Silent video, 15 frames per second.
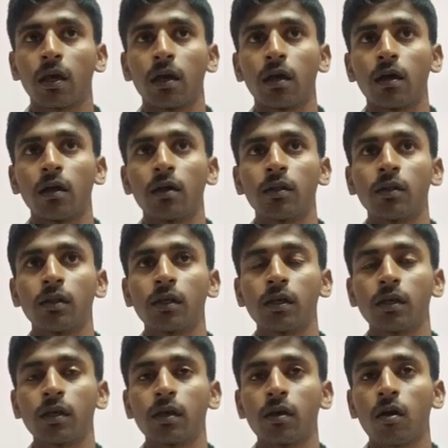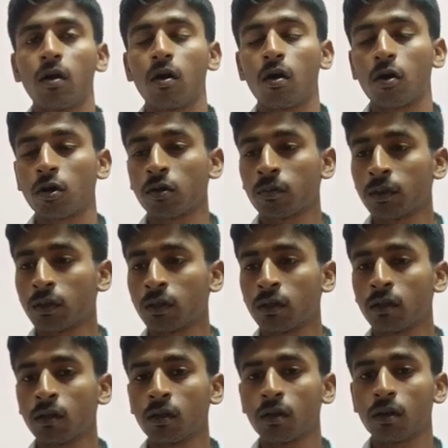The
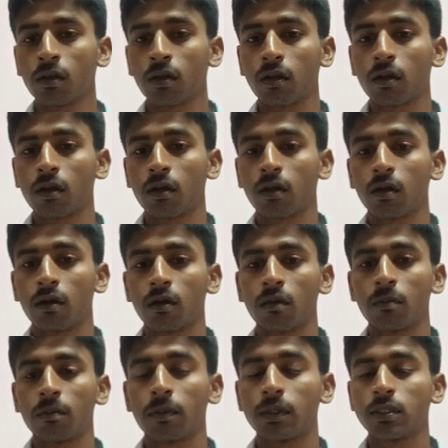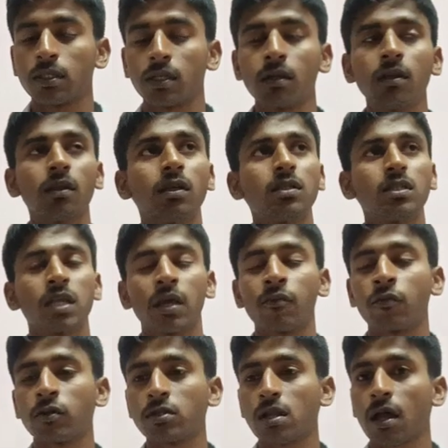Ottoman person, his
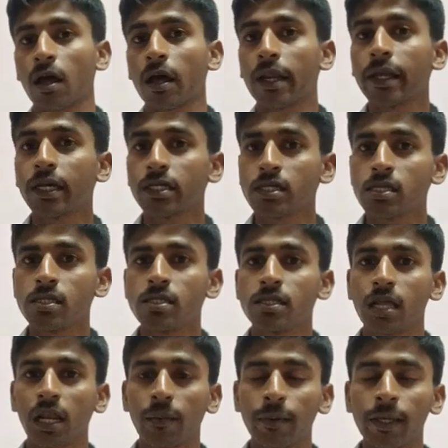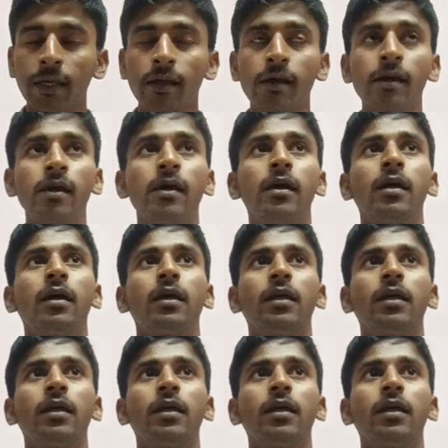name was Lagari Hassan Celebi.